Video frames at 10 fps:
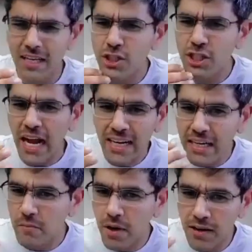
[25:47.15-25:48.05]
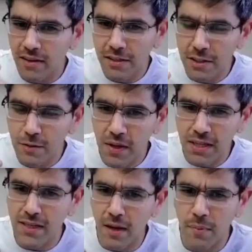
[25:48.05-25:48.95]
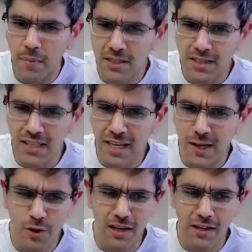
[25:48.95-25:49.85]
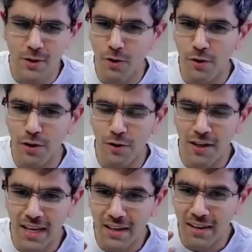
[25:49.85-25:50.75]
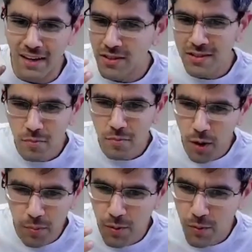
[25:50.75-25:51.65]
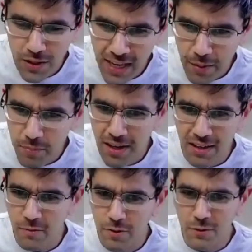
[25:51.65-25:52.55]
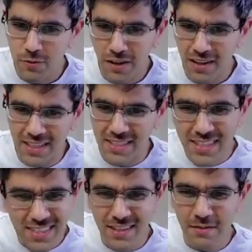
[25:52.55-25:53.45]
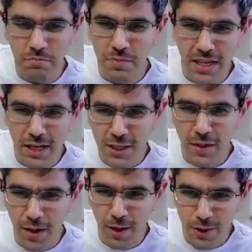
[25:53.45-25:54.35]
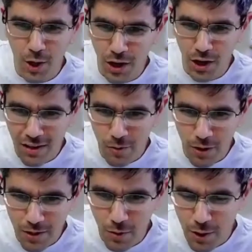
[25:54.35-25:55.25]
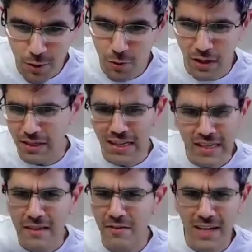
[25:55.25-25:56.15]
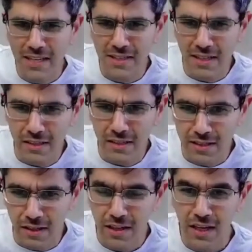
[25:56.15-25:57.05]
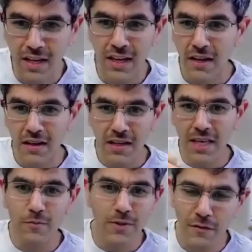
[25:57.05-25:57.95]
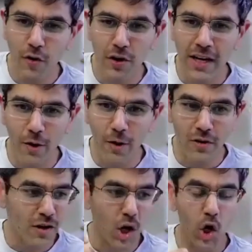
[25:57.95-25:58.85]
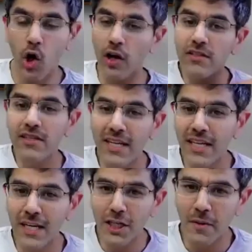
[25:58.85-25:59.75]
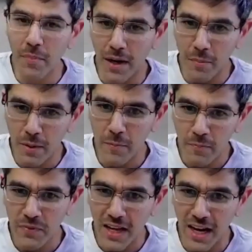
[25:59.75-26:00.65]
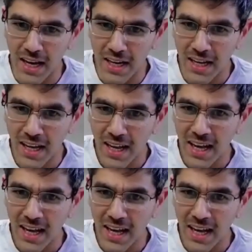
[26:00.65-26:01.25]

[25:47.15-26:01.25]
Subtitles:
in chatting, Martha just picks up and she's like, okay, so, like, what's the problem? What's happening? Which one? Is this the dealership around the corner? What are you doing? Right? Like very little stuff. Keeps the phone down, calls the dealership up, right?